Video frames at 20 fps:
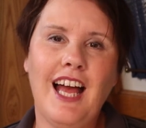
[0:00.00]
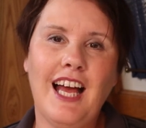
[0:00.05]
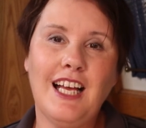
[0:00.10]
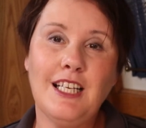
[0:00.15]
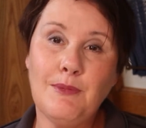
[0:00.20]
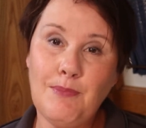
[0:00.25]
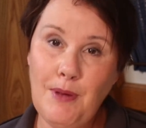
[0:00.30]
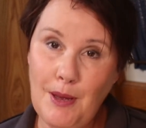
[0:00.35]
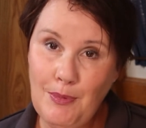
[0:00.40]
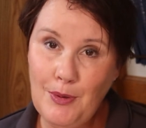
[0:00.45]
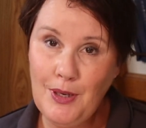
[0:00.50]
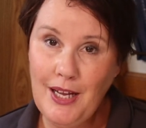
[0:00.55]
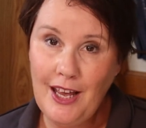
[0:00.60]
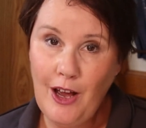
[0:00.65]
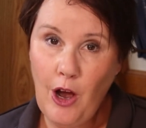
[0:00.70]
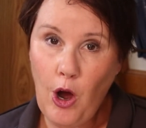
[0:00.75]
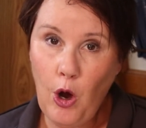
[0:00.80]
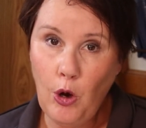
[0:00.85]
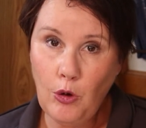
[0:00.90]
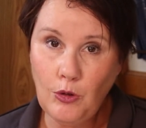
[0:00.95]
As people
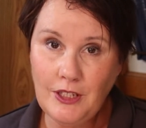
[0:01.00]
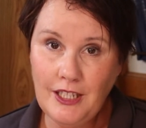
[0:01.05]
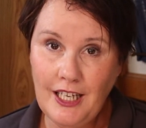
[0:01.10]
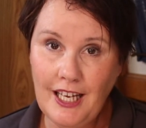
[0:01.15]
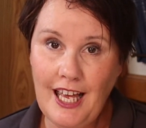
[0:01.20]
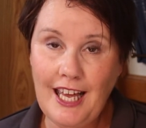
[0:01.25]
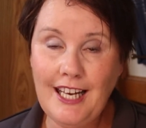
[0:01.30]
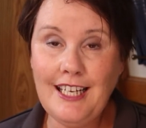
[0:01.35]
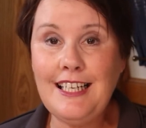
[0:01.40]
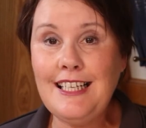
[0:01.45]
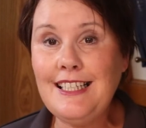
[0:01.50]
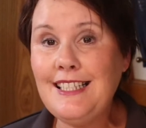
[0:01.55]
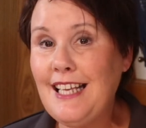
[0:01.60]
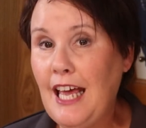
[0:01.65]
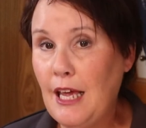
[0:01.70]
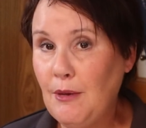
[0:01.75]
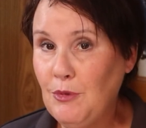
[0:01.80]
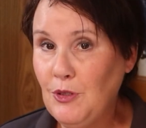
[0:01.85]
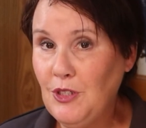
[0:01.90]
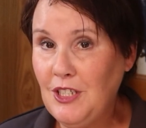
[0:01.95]
get older and less
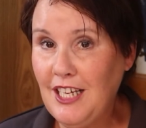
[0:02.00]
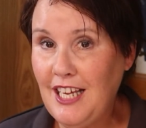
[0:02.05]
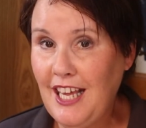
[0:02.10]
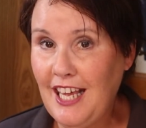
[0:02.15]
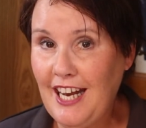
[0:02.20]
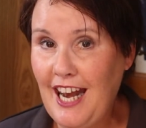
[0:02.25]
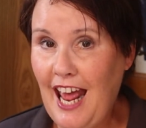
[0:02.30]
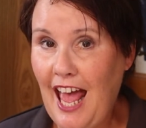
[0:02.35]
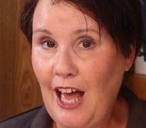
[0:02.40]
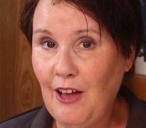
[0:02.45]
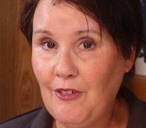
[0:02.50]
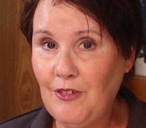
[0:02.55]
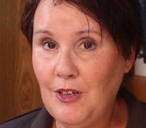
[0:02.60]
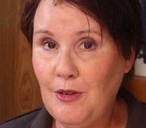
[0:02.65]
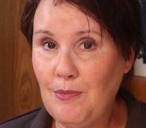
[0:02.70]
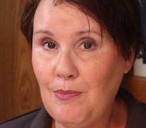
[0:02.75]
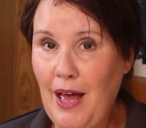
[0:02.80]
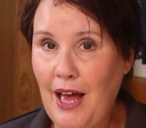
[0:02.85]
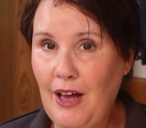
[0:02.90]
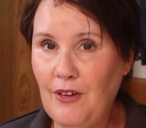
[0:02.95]
able to get out and
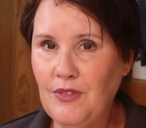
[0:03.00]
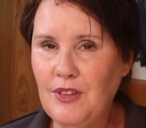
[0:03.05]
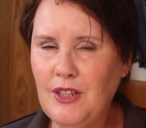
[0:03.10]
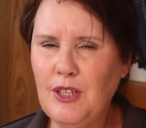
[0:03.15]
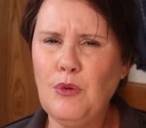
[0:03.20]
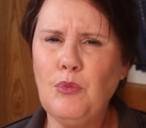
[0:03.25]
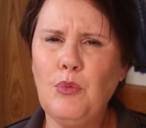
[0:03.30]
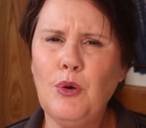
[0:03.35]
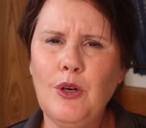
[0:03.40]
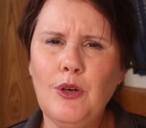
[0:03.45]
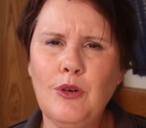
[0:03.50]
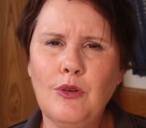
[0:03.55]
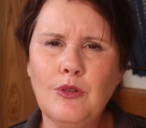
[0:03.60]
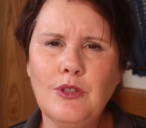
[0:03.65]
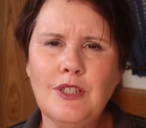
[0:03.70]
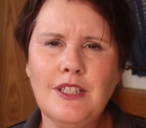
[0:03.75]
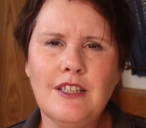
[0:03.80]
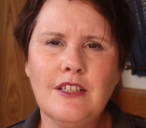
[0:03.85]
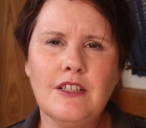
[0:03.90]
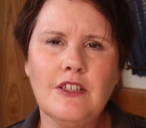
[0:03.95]
about, their
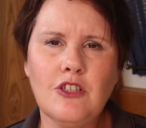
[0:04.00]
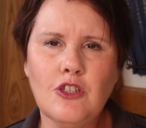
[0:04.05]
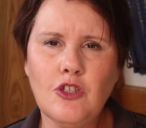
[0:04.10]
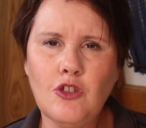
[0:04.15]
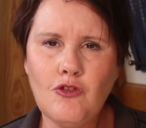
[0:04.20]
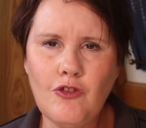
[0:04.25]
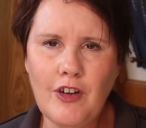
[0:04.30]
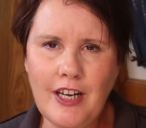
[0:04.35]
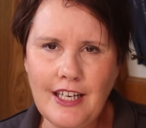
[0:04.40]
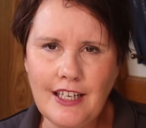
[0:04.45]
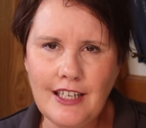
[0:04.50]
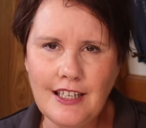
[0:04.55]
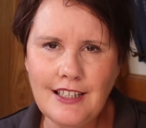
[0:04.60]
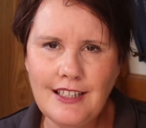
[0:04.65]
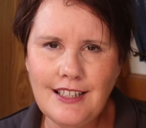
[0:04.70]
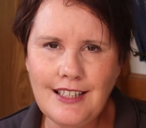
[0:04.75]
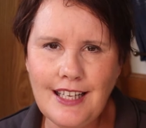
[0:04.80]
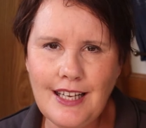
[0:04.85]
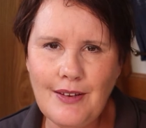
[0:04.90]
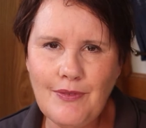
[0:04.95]
world can shrink,
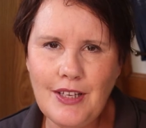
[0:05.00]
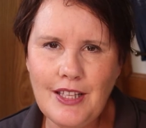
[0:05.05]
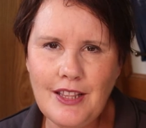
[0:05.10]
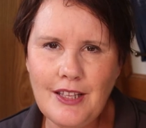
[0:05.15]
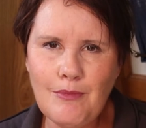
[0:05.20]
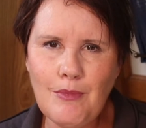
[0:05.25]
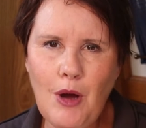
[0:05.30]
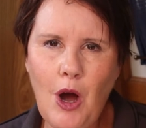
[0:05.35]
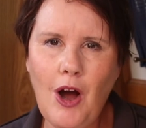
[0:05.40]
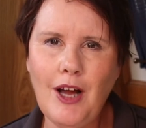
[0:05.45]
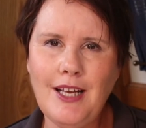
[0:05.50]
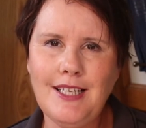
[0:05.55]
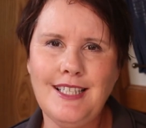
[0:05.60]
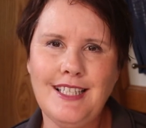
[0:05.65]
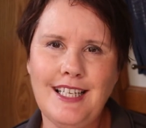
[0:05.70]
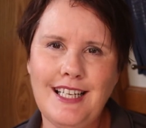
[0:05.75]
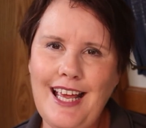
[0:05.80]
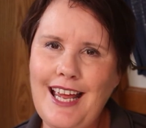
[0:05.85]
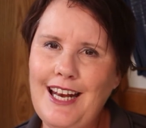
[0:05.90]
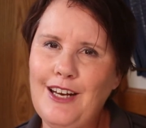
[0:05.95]
leaving them
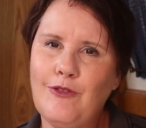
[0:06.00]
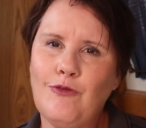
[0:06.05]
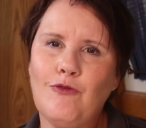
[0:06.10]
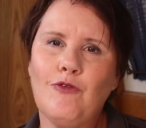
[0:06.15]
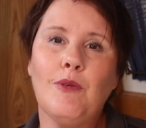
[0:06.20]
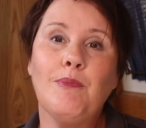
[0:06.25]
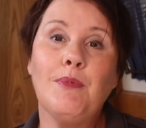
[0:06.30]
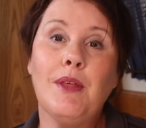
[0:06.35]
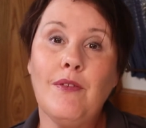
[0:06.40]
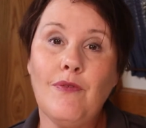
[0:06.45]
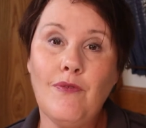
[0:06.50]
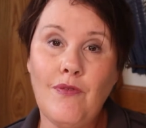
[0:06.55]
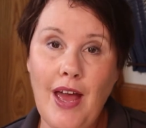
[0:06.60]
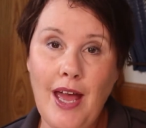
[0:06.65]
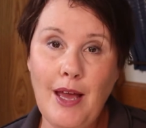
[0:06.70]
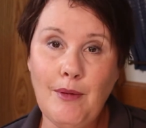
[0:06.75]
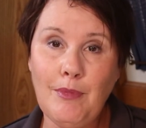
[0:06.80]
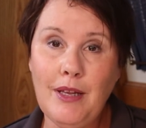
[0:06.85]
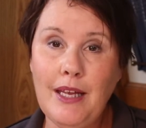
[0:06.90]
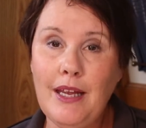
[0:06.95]
isolated from their
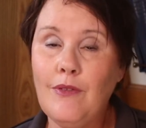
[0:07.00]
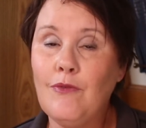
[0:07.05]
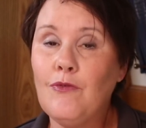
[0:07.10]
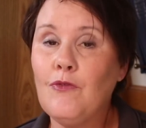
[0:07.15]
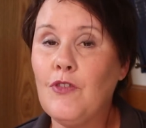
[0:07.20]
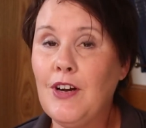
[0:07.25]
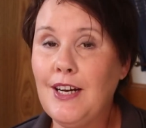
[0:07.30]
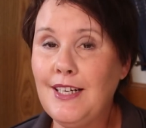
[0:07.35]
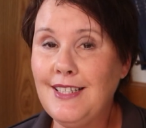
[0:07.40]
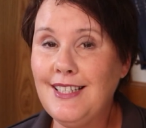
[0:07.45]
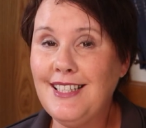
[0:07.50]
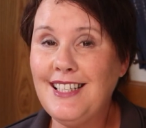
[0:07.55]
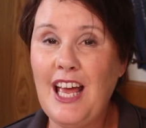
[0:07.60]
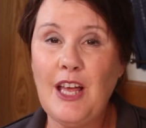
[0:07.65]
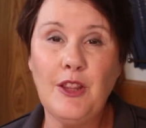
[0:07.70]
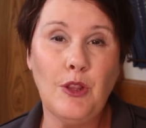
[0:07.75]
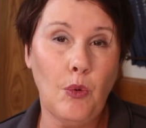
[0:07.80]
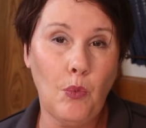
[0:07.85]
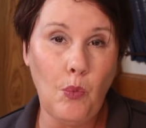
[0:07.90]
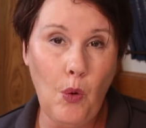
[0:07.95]
family, friends,
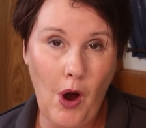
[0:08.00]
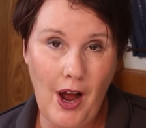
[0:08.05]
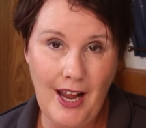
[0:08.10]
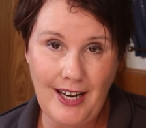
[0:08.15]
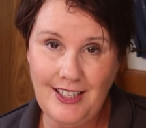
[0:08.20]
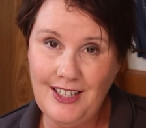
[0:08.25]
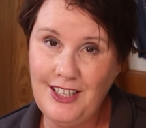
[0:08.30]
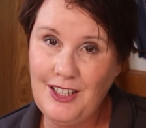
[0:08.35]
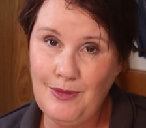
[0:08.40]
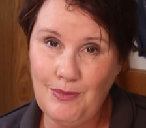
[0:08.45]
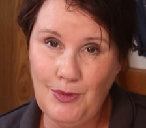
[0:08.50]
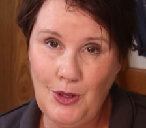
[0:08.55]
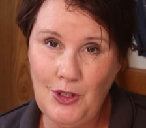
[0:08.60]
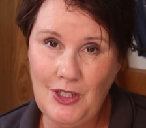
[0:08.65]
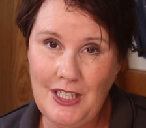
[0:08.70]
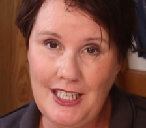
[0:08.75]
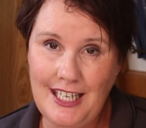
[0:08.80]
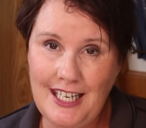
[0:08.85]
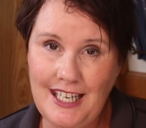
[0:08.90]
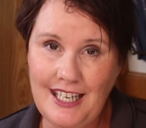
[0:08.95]
and the wider
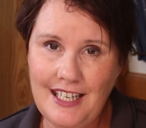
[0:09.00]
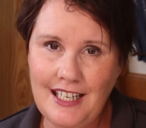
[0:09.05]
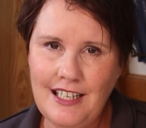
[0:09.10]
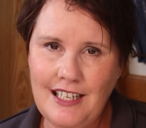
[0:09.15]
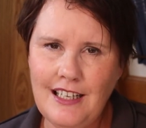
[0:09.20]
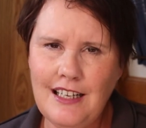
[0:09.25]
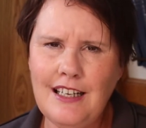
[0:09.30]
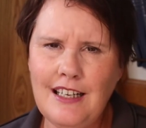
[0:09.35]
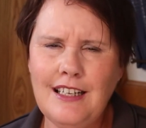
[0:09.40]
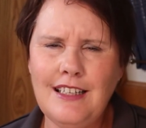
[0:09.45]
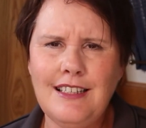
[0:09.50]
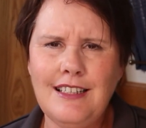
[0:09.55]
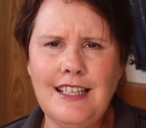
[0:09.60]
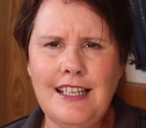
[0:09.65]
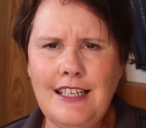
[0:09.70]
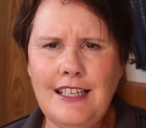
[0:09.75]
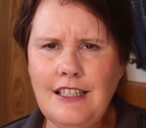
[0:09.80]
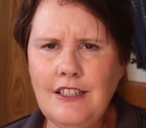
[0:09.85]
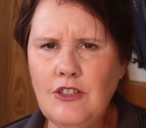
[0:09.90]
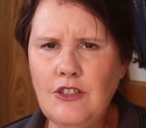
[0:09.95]
community,
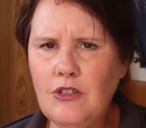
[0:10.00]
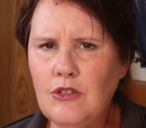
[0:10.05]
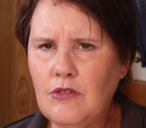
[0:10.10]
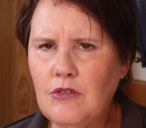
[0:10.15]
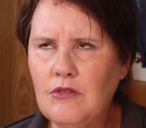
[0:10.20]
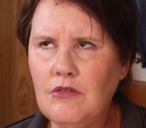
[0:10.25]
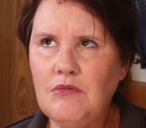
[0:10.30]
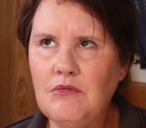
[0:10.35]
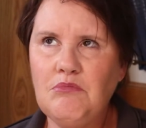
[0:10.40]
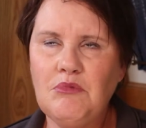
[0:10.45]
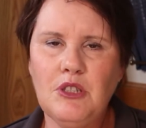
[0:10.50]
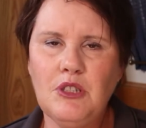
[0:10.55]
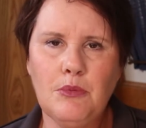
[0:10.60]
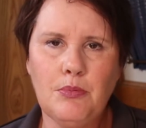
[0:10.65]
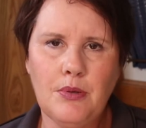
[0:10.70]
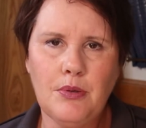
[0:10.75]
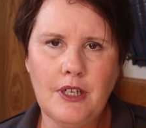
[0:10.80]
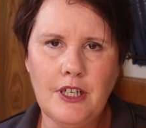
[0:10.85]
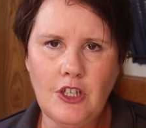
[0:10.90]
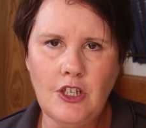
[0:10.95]
leading to
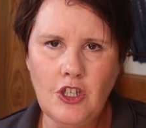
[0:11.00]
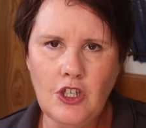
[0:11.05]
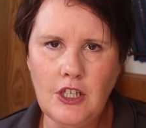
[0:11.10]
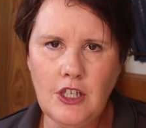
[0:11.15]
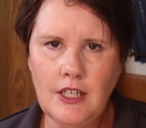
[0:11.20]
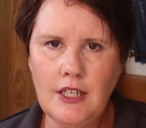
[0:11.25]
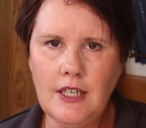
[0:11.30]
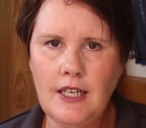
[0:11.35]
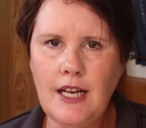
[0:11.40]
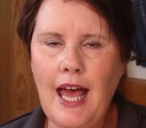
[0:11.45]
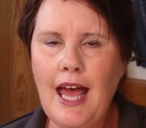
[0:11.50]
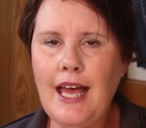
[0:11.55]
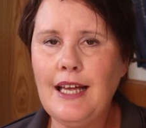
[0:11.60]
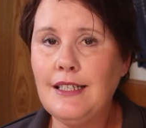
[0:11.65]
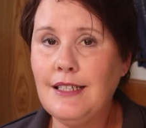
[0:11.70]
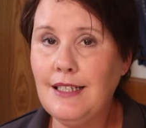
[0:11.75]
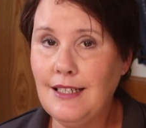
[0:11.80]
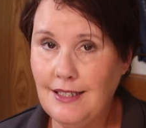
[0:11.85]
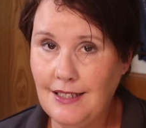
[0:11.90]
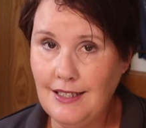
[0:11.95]
depression and
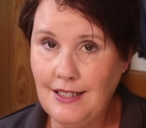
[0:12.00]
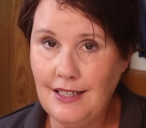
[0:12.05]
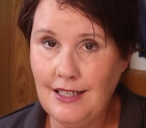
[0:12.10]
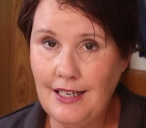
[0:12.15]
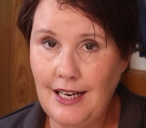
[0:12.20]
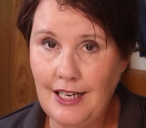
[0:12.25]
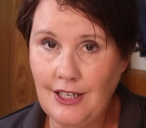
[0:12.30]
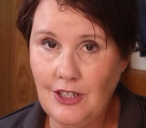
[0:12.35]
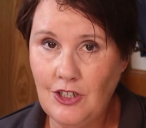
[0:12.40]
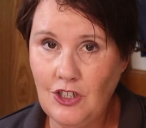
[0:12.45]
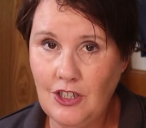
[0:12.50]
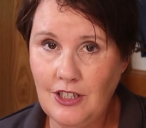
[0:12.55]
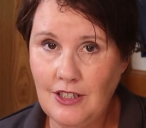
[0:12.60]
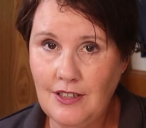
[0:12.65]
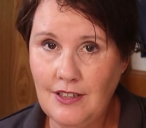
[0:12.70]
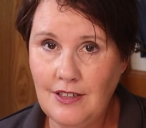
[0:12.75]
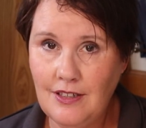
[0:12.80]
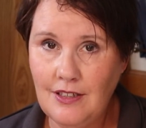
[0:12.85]
disconnection.